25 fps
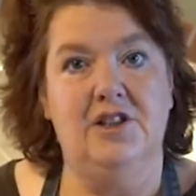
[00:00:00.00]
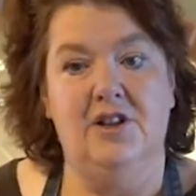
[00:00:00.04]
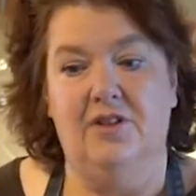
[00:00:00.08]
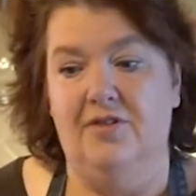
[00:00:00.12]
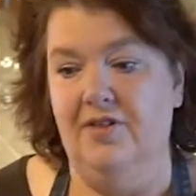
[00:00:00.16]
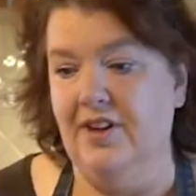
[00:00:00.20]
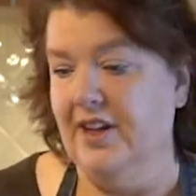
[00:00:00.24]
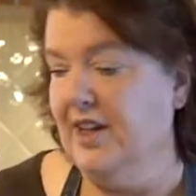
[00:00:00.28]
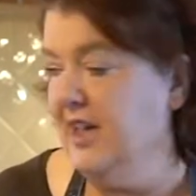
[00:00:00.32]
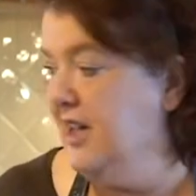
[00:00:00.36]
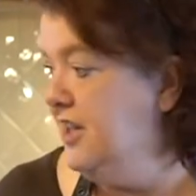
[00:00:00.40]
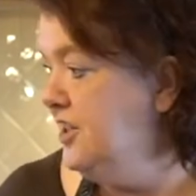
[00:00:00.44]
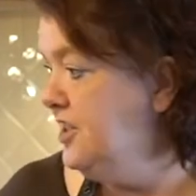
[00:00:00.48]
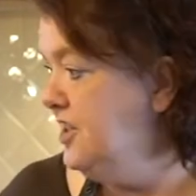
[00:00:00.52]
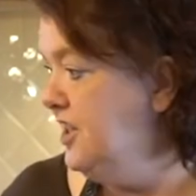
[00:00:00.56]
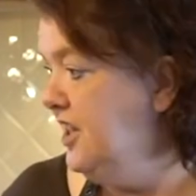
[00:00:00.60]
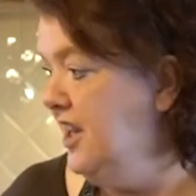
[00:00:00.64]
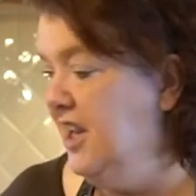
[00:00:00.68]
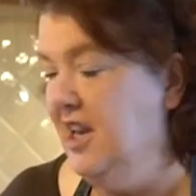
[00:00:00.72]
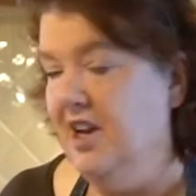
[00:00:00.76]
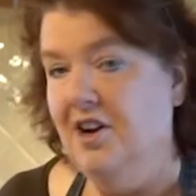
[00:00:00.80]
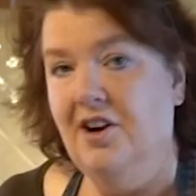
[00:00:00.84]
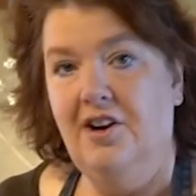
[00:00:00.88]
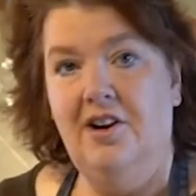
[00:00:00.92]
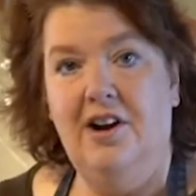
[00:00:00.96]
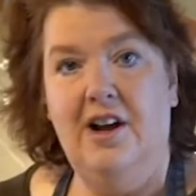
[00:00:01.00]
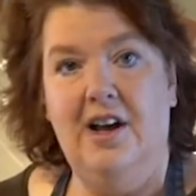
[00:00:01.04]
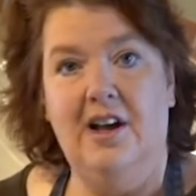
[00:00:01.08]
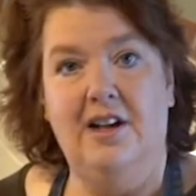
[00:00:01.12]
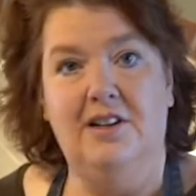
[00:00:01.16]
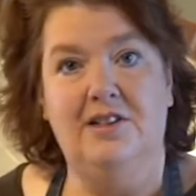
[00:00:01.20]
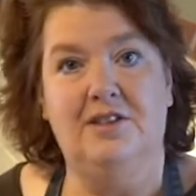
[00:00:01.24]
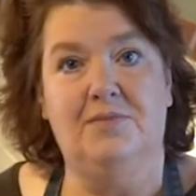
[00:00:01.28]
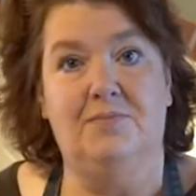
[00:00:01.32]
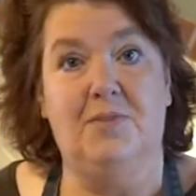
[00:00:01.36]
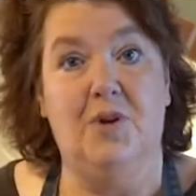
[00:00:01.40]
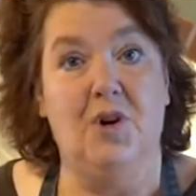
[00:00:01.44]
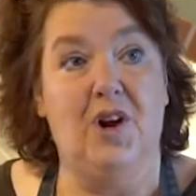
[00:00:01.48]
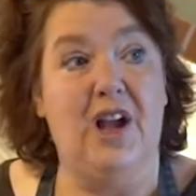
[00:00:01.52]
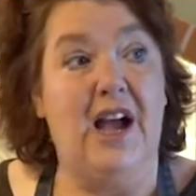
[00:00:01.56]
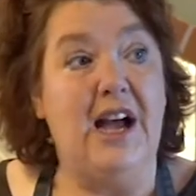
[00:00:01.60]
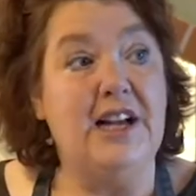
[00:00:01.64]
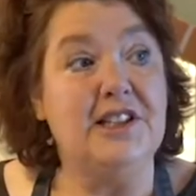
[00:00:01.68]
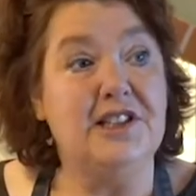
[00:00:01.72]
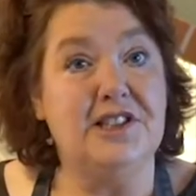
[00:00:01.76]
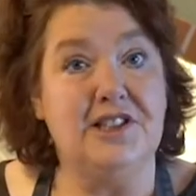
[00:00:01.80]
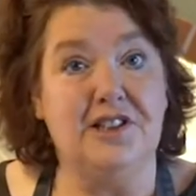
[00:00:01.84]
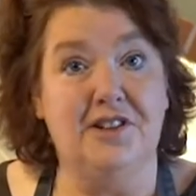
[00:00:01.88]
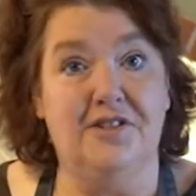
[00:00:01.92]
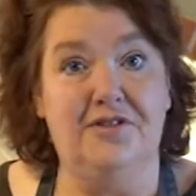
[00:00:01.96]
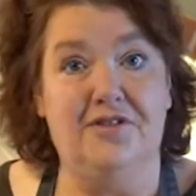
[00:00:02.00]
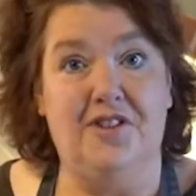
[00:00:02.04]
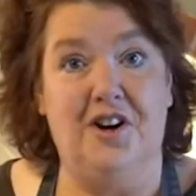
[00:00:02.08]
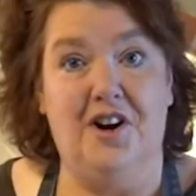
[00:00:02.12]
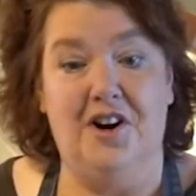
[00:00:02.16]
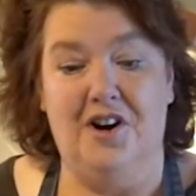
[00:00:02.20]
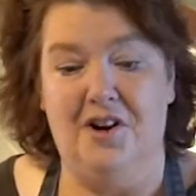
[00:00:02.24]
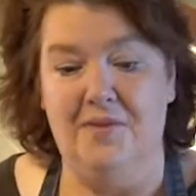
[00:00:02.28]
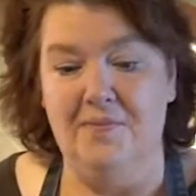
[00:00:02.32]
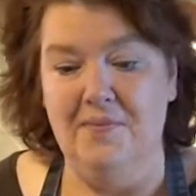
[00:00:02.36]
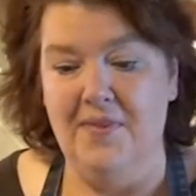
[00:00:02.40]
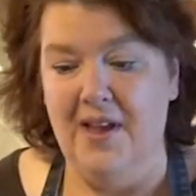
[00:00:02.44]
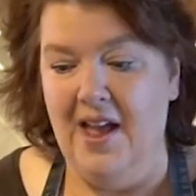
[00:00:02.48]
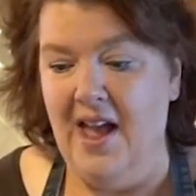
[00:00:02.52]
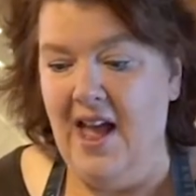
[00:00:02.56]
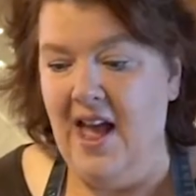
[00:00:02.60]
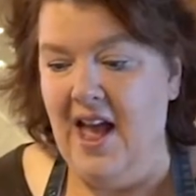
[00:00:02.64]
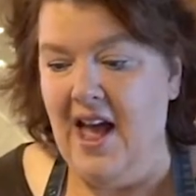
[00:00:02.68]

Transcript: lovely kitchen here at Rogaskell Farm,